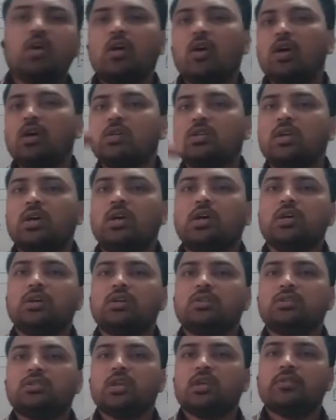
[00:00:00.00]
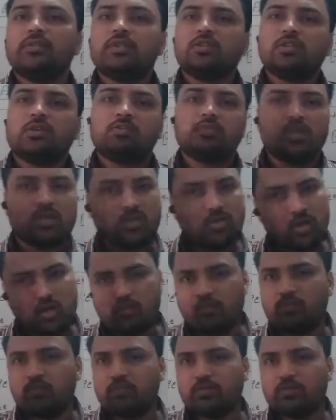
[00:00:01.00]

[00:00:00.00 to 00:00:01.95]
on the surface of the comb.